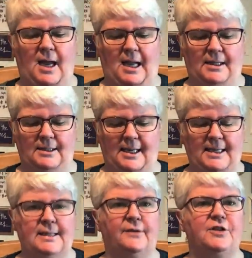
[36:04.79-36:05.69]
And
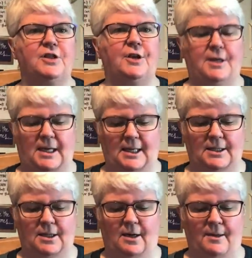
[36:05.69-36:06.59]
ladies of a certain
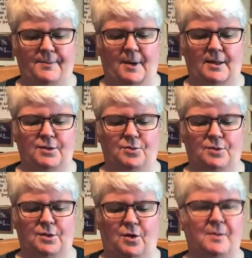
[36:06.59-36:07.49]
age, I
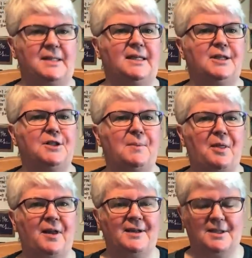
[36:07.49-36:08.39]
don't always need a double
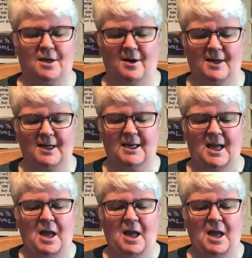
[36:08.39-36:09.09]
thickness cardigan.